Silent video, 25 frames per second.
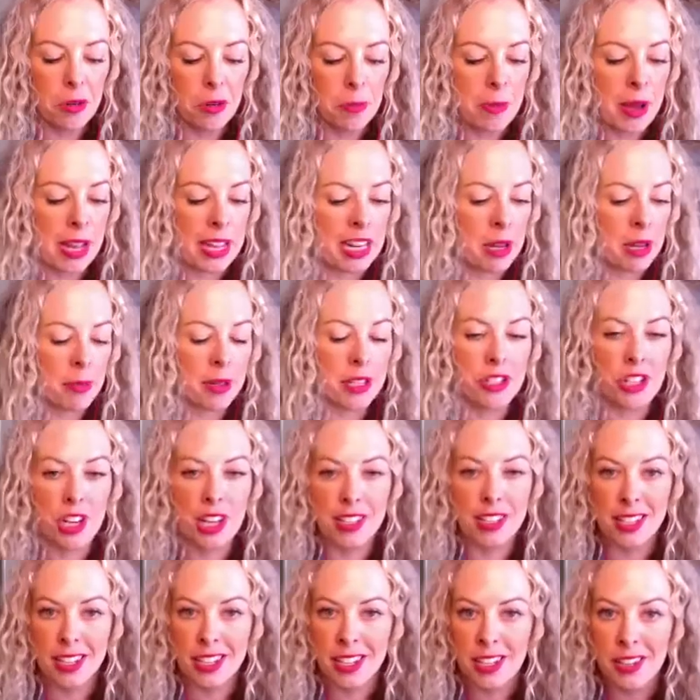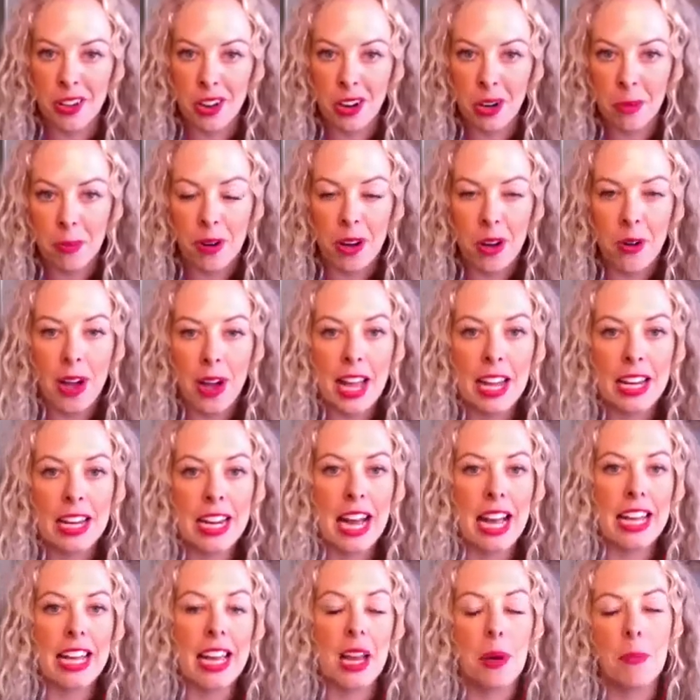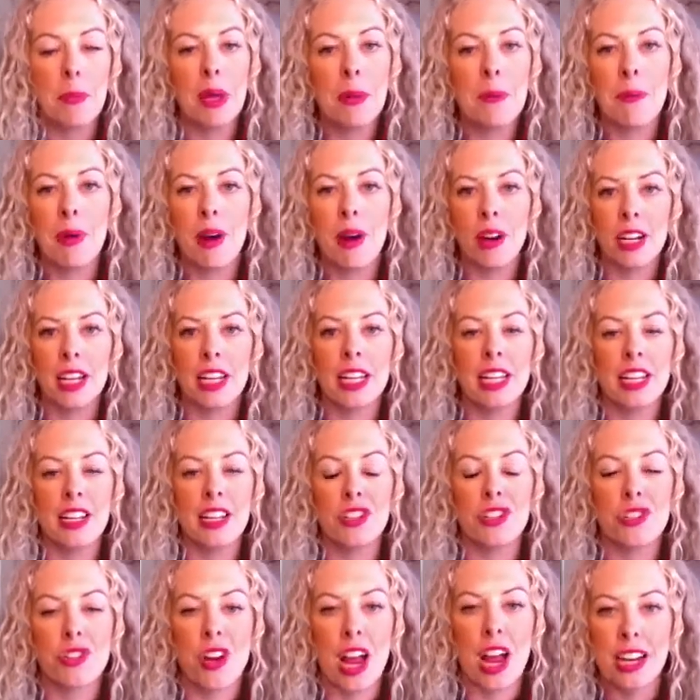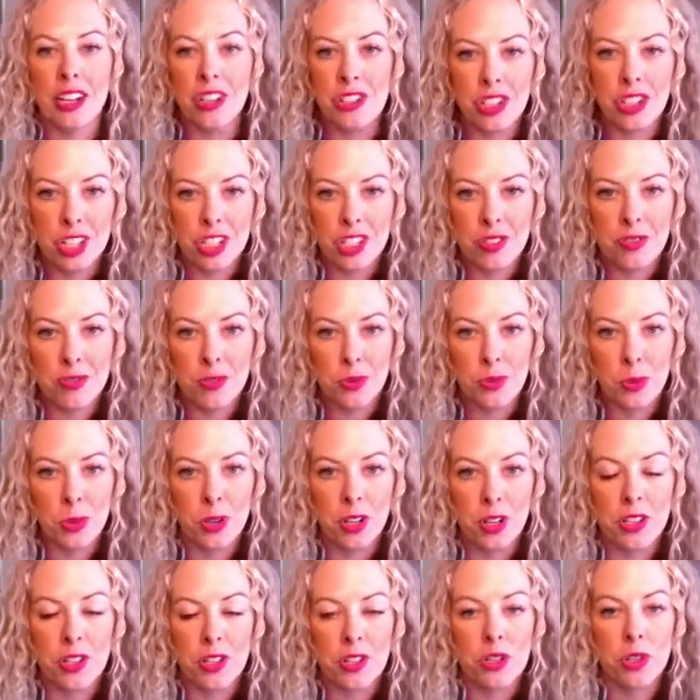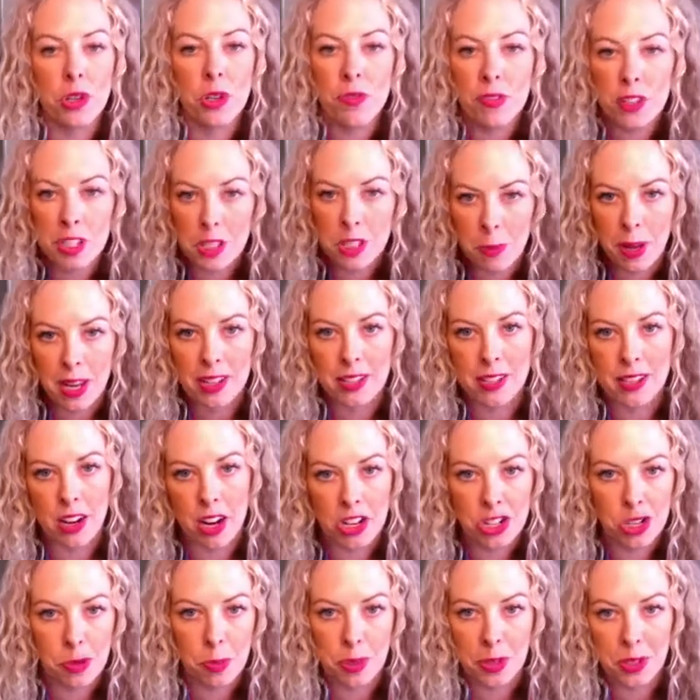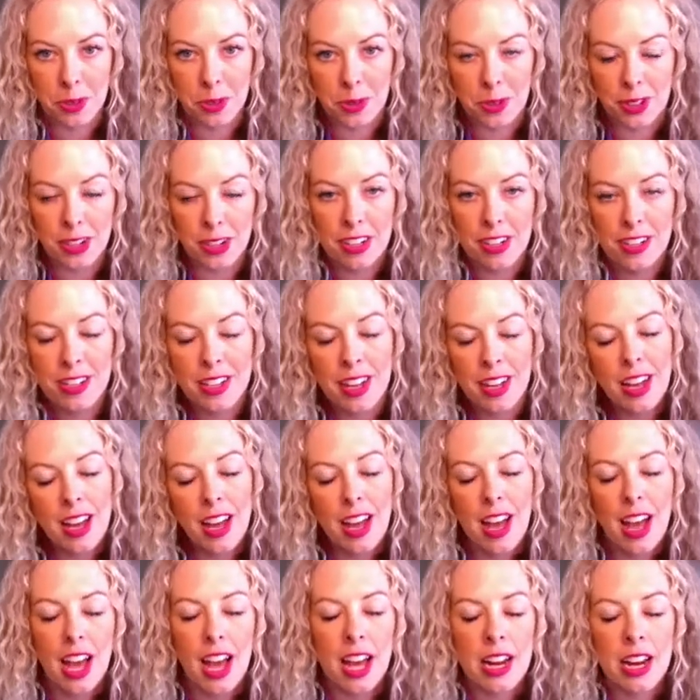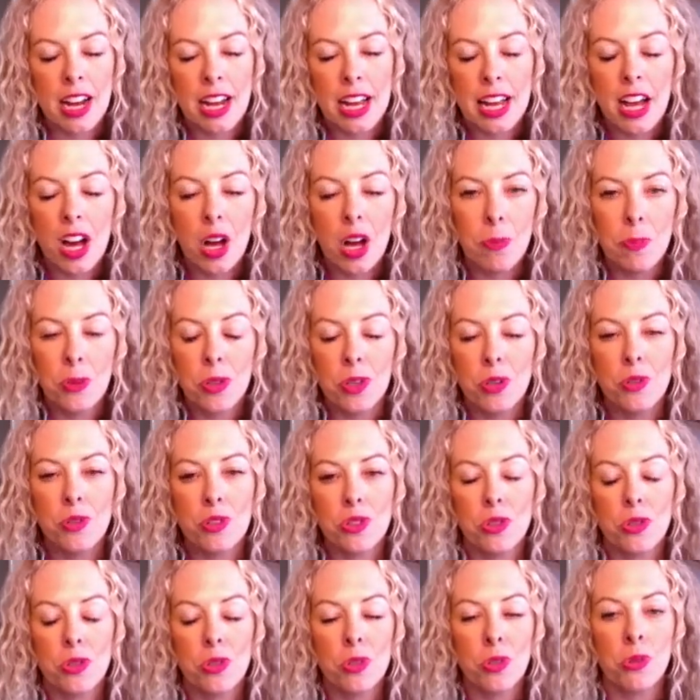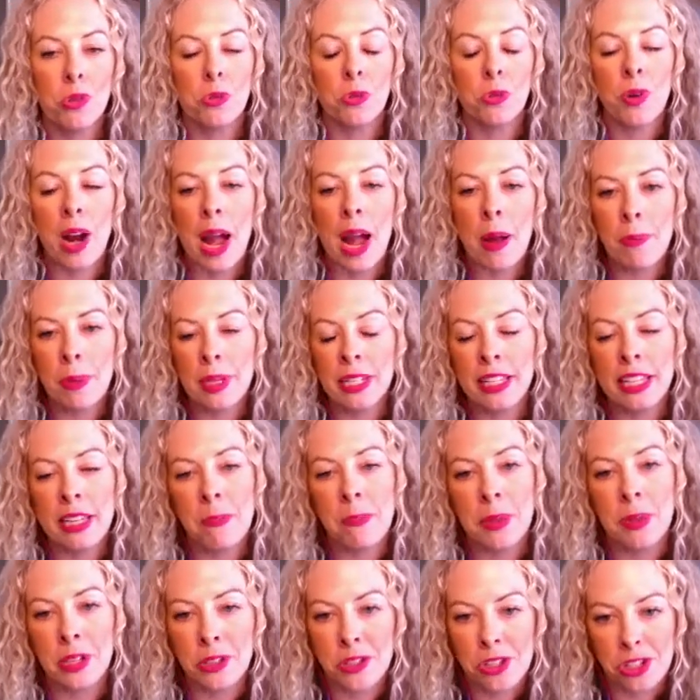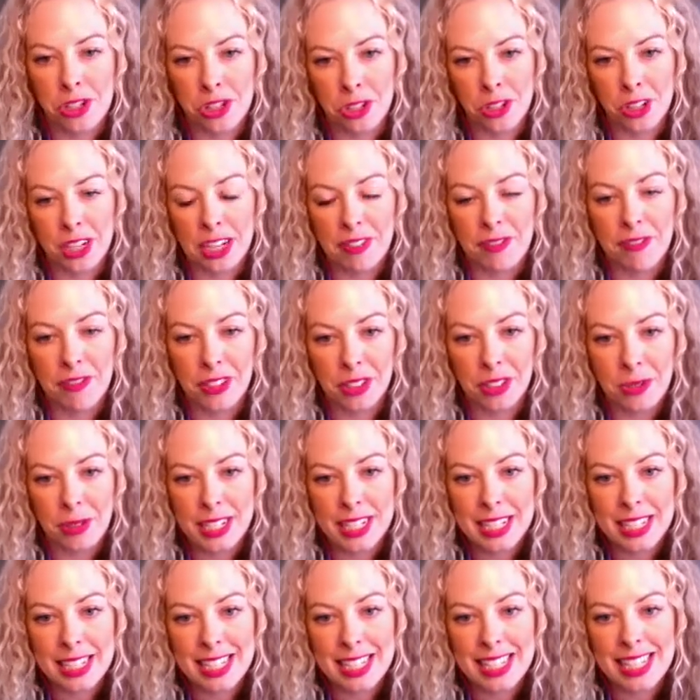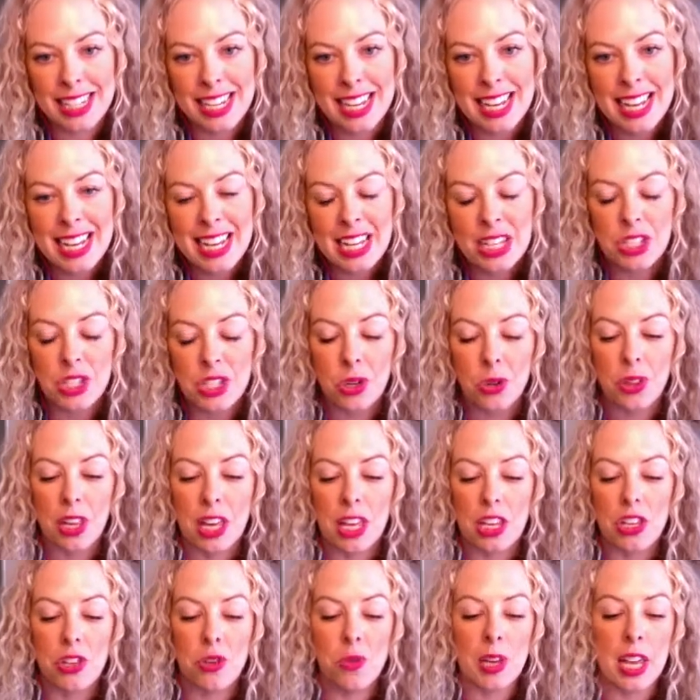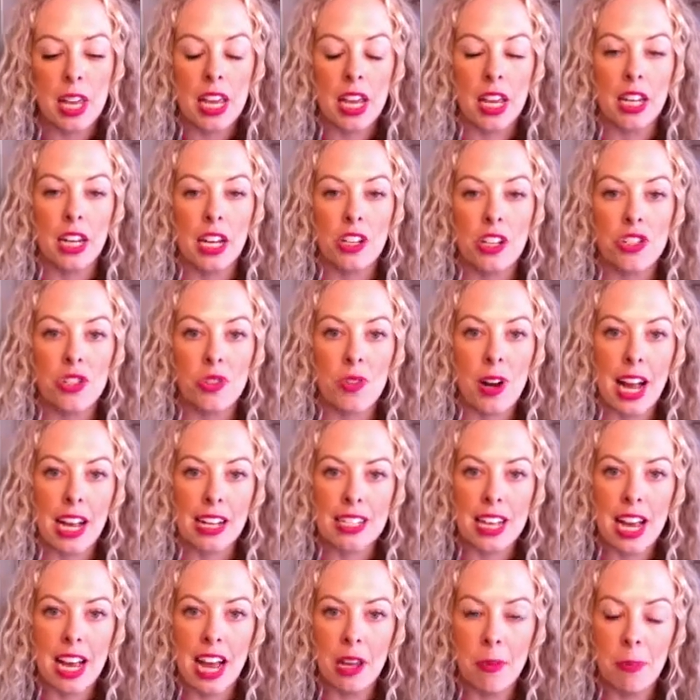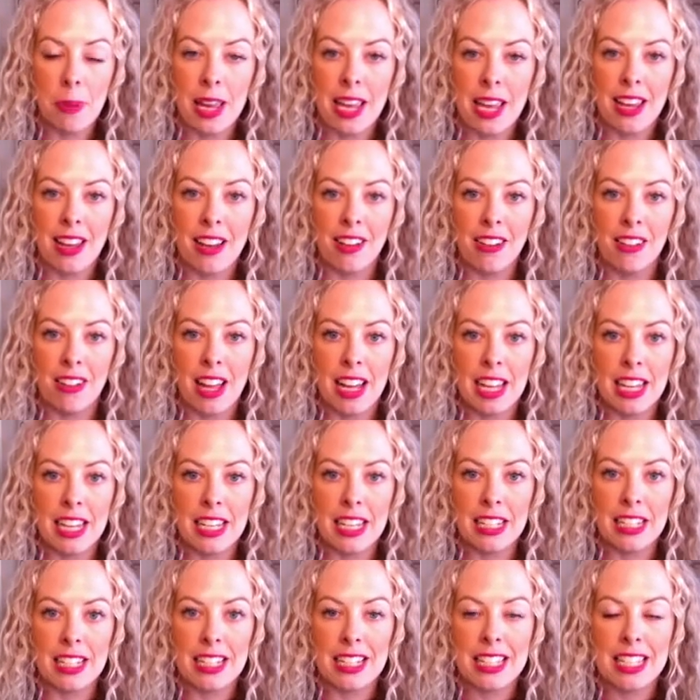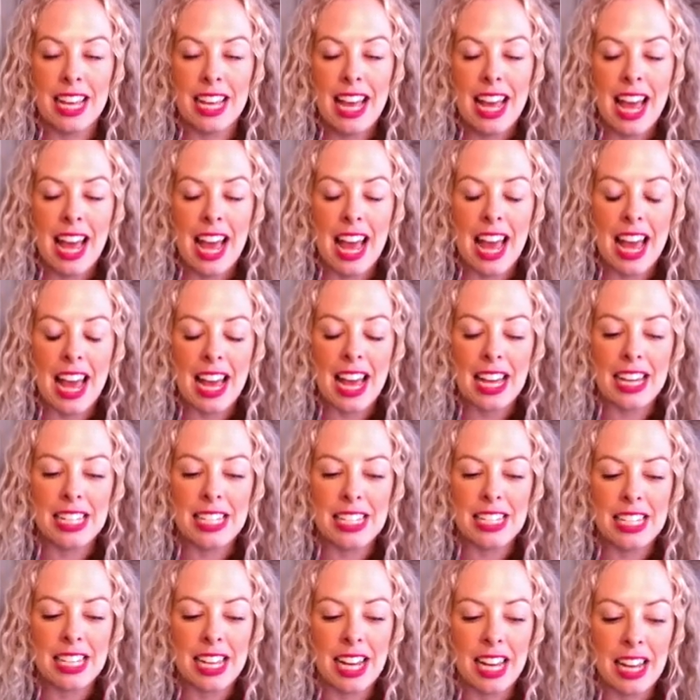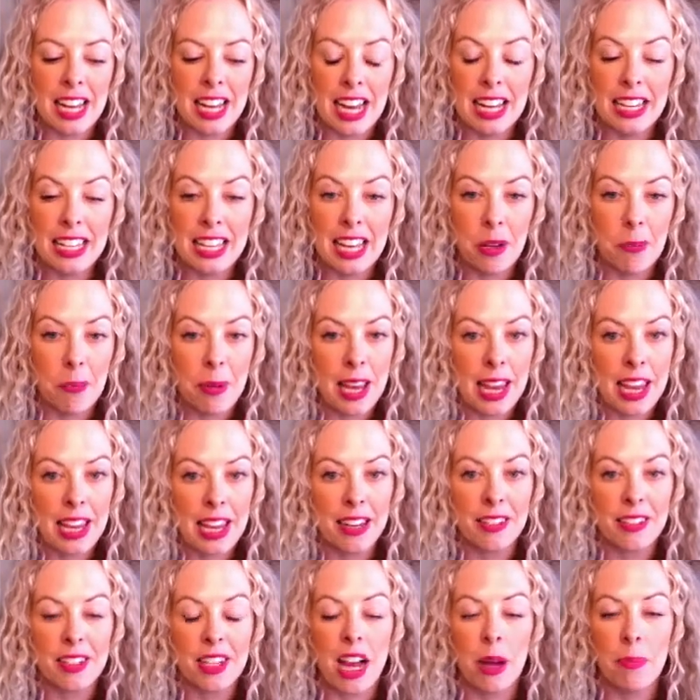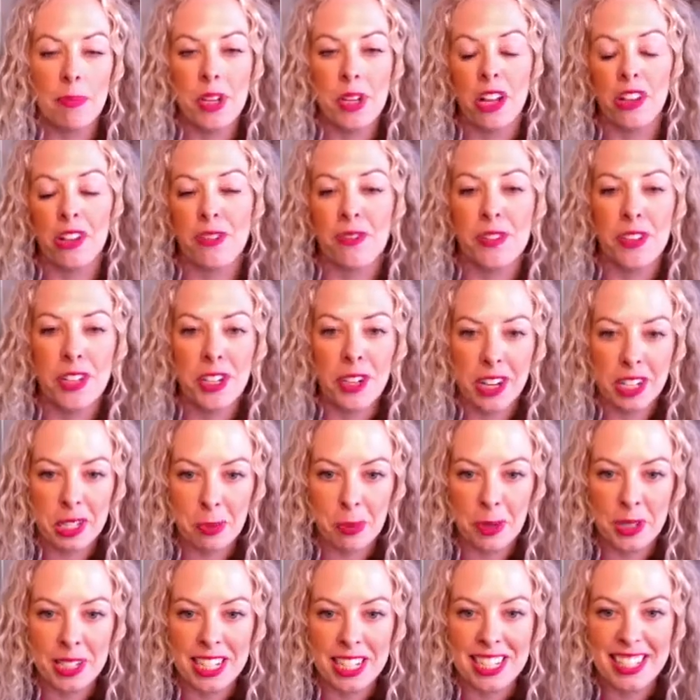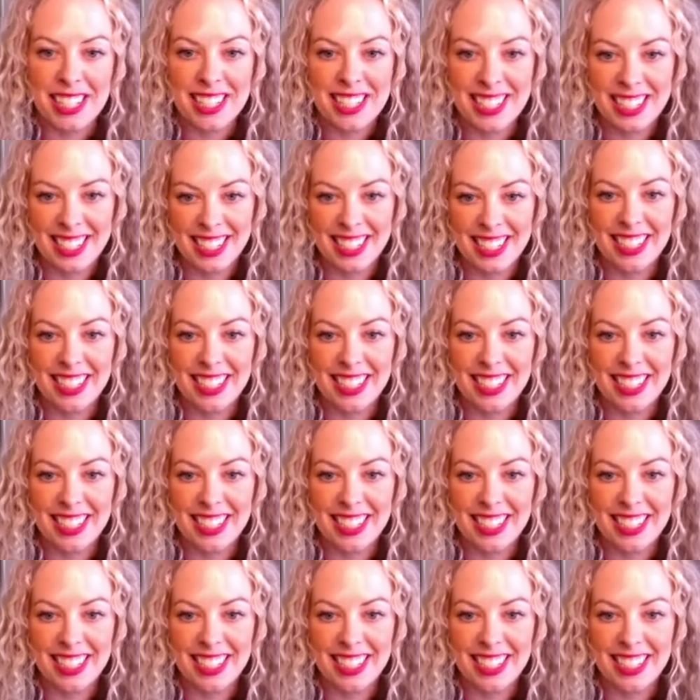My name is Jessica Yarbrough, and I am a marketing strategist for service-based entrepreneurs. And I help you to rapidly build your influence so that you can attract high-paying clients and get paid top dollar for your expertise.